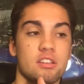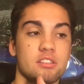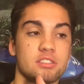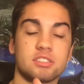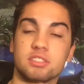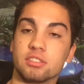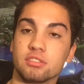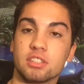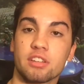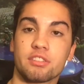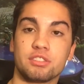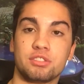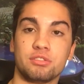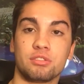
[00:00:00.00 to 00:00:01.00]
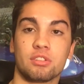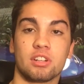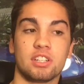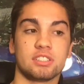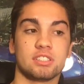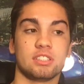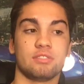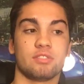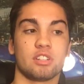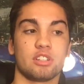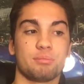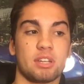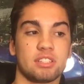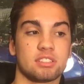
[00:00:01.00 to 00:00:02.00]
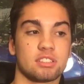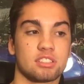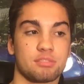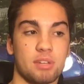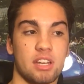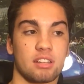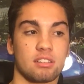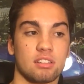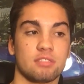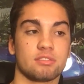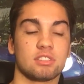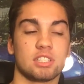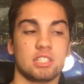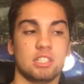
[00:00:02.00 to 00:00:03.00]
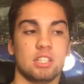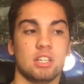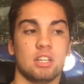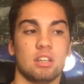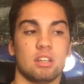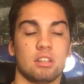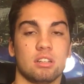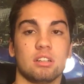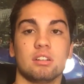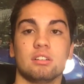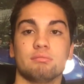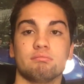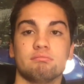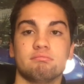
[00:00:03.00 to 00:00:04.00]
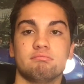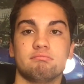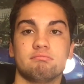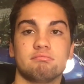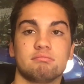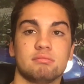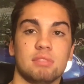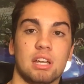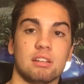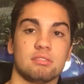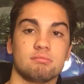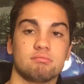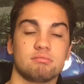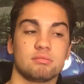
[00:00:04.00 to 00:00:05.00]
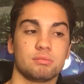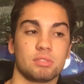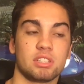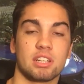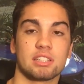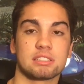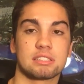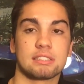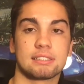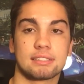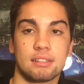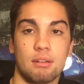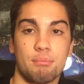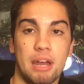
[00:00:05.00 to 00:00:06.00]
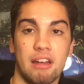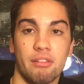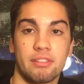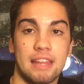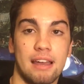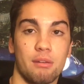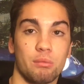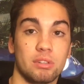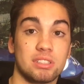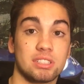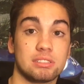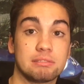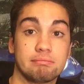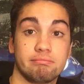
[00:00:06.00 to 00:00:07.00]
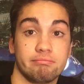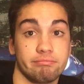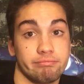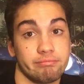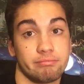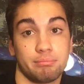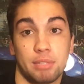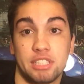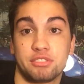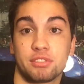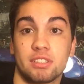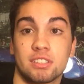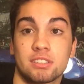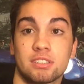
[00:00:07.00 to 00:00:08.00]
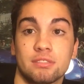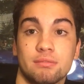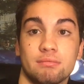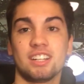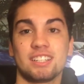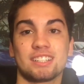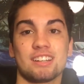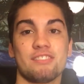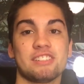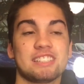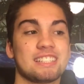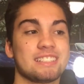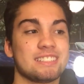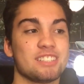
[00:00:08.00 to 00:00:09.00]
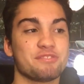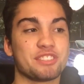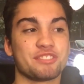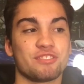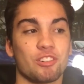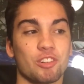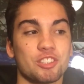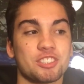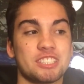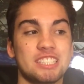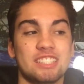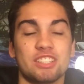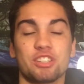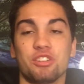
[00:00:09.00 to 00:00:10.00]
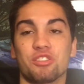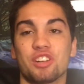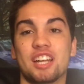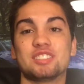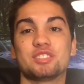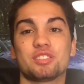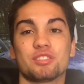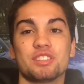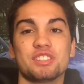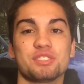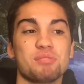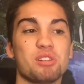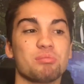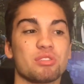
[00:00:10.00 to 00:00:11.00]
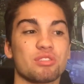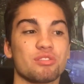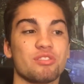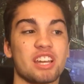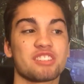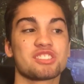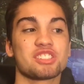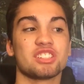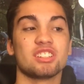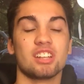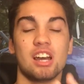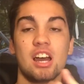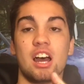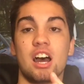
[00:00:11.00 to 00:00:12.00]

still nothing too crazy, very basic spec livery. Yeah, what do you guys think about that one? Patriarch. Right, coming in at number 14, the Gran Turismo Perfection.